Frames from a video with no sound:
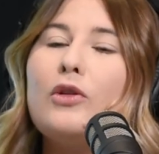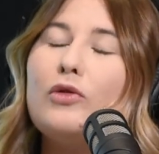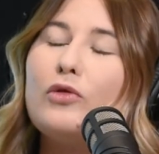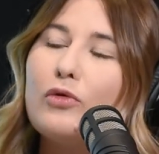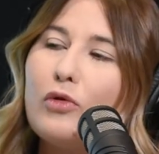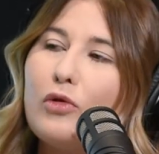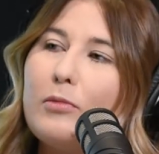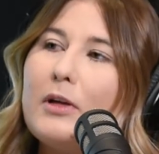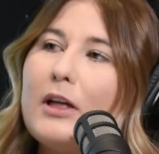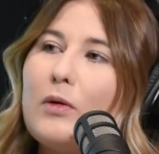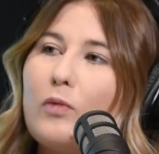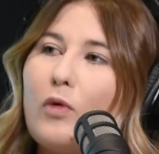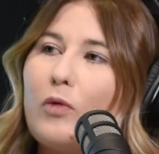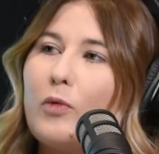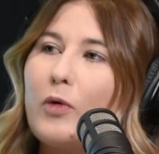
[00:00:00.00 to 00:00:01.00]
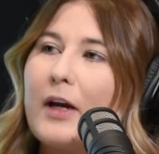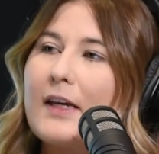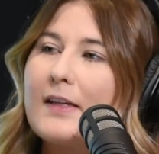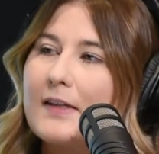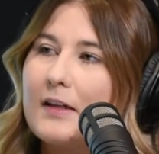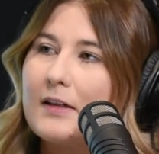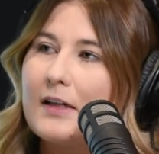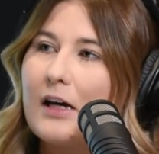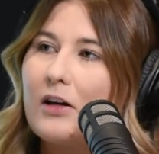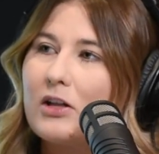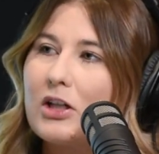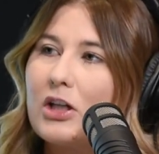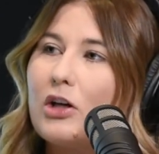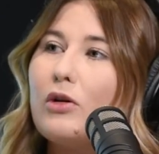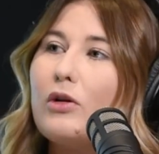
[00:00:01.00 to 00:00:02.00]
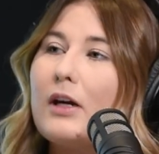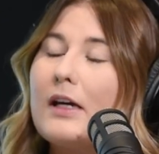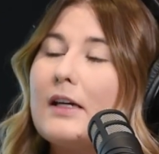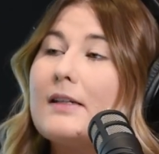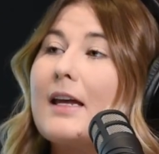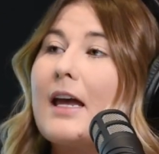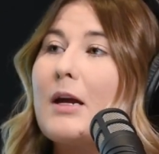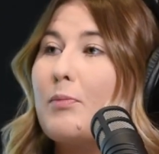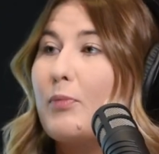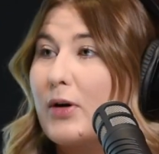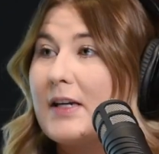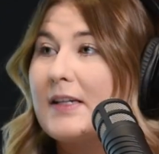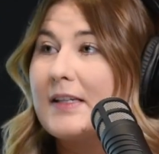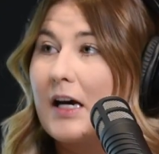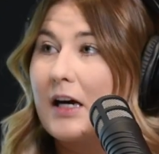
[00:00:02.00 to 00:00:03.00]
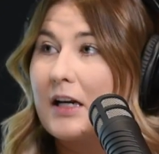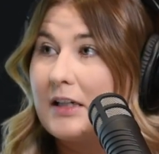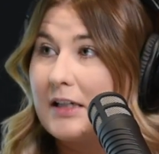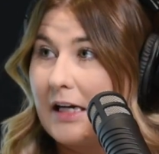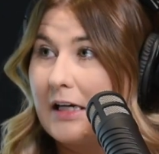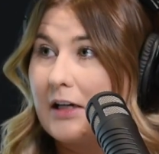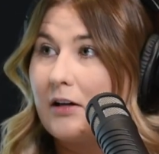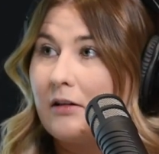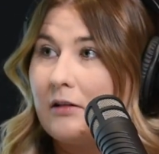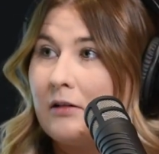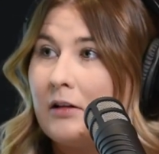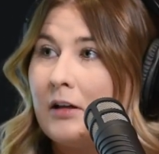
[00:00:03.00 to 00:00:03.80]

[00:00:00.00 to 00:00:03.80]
Normally what will get sent out to you is a pre-start addenda.